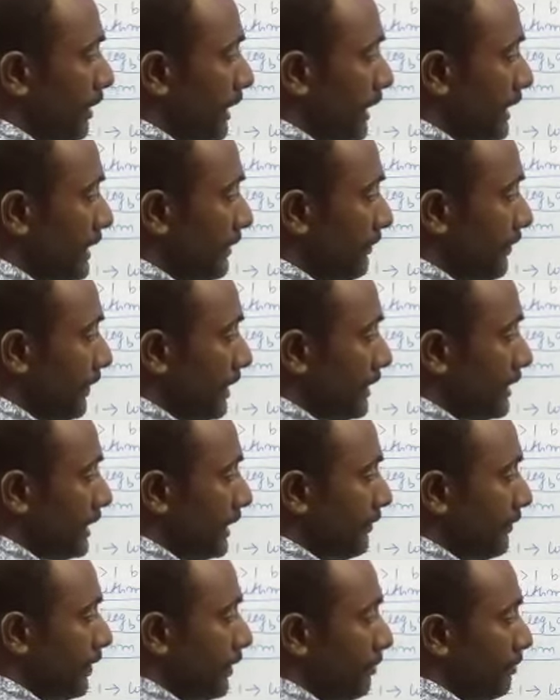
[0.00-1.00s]
is a
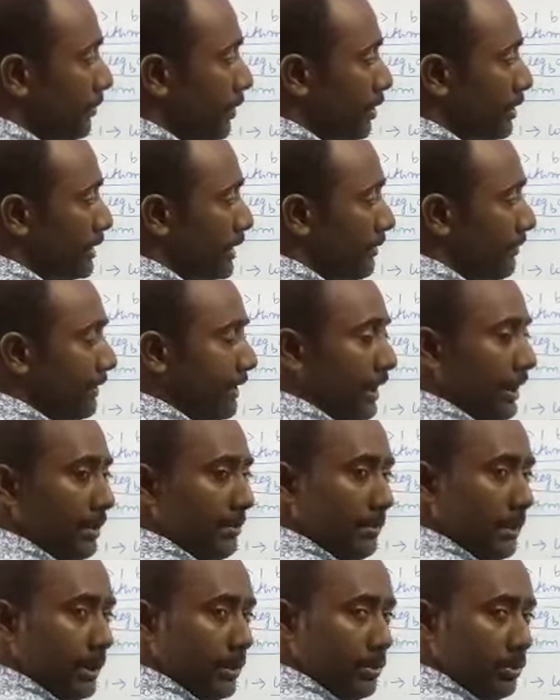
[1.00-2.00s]
function from positive real
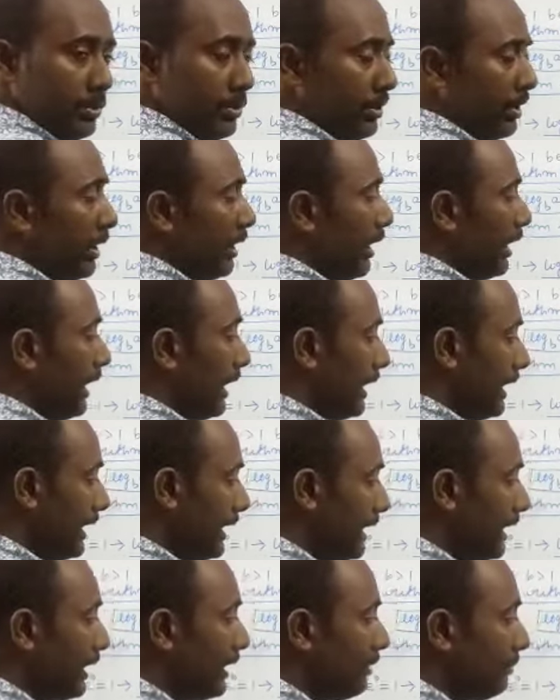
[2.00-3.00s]
number to a
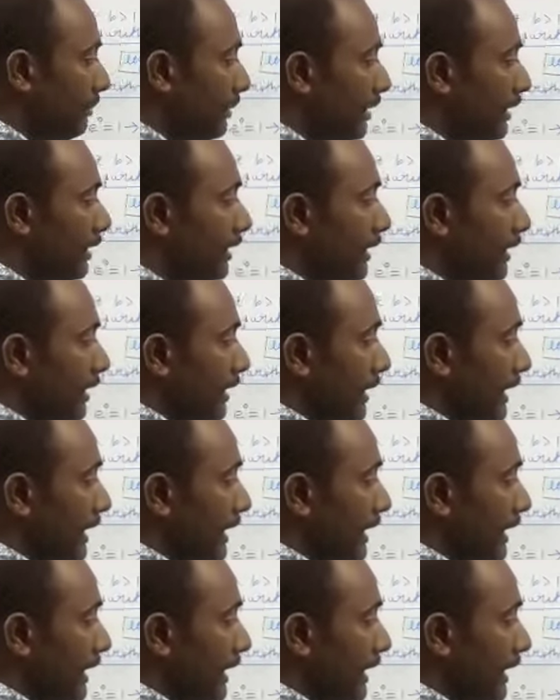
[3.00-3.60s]
real number,